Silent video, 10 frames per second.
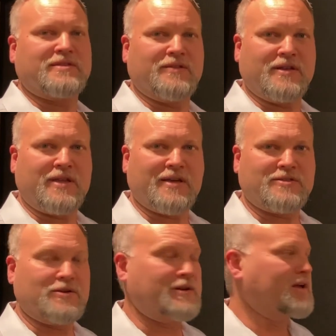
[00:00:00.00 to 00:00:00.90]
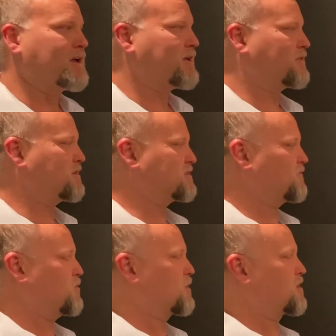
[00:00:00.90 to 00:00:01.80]
in the desert, as
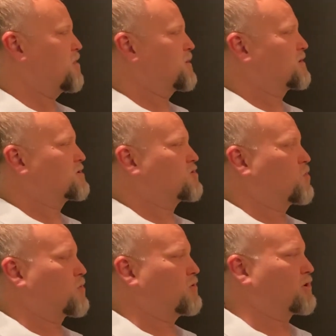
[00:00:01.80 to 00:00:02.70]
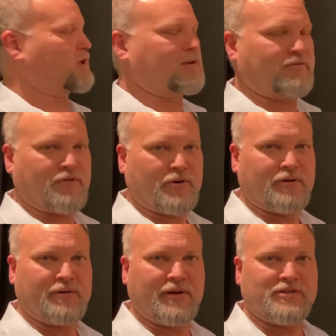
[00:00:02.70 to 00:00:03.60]
if you were coming to shore looking
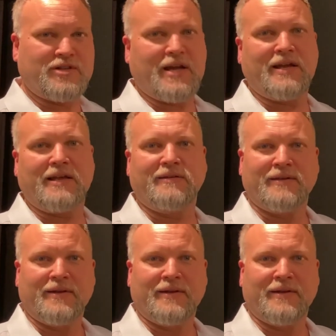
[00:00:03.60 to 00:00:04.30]
for a shady